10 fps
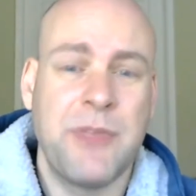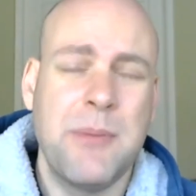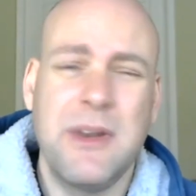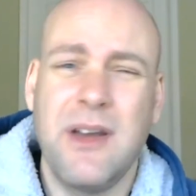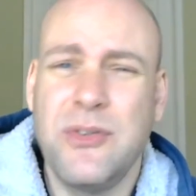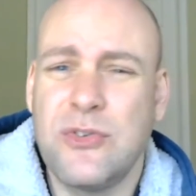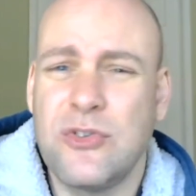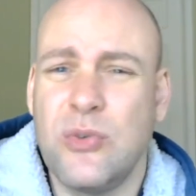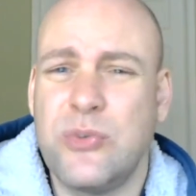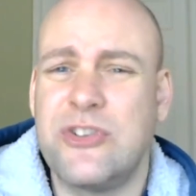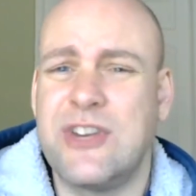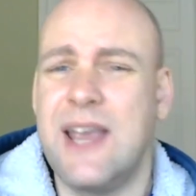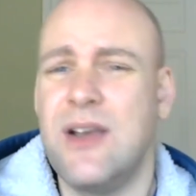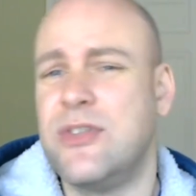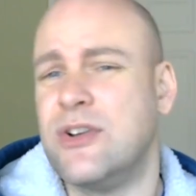but others are so
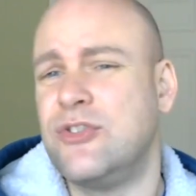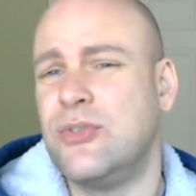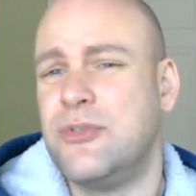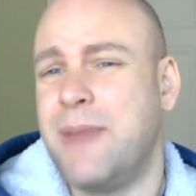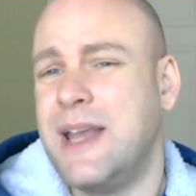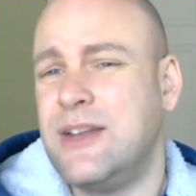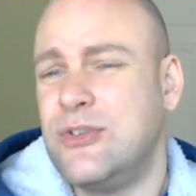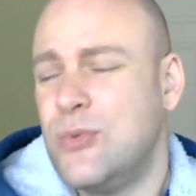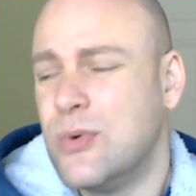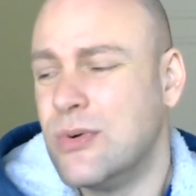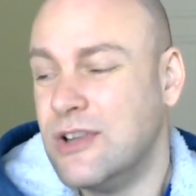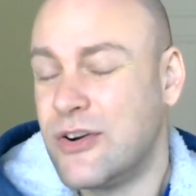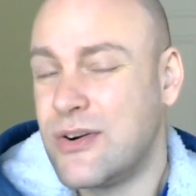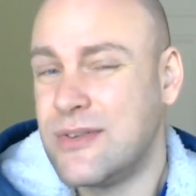scared their children might do or learn